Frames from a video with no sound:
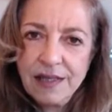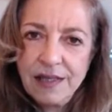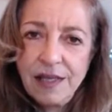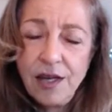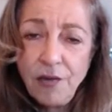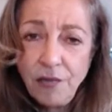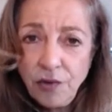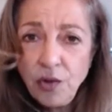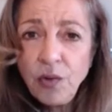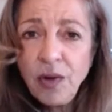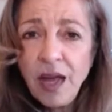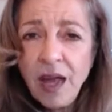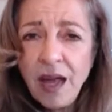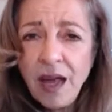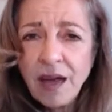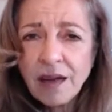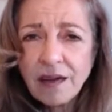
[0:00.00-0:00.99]
if you
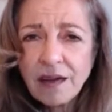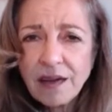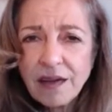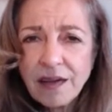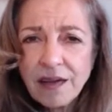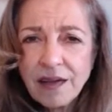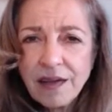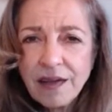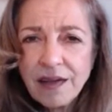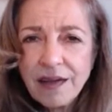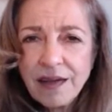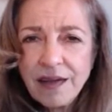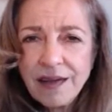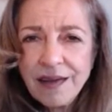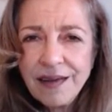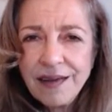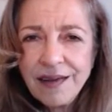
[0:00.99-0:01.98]
can.
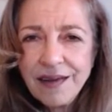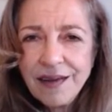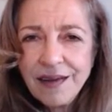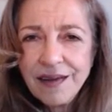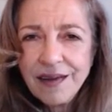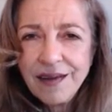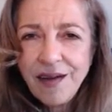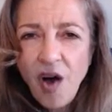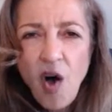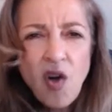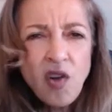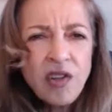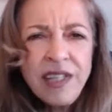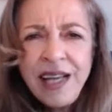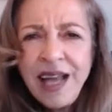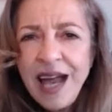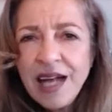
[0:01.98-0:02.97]
All
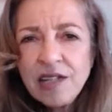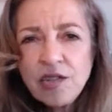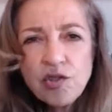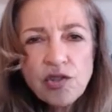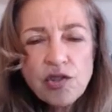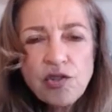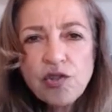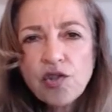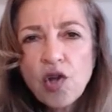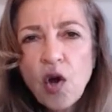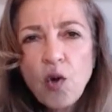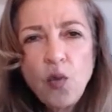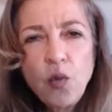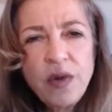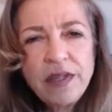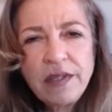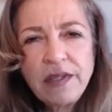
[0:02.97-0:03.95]
the answers are
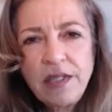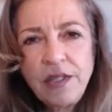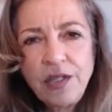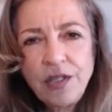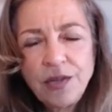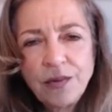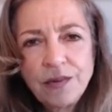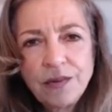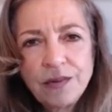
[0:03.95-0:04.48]
within you.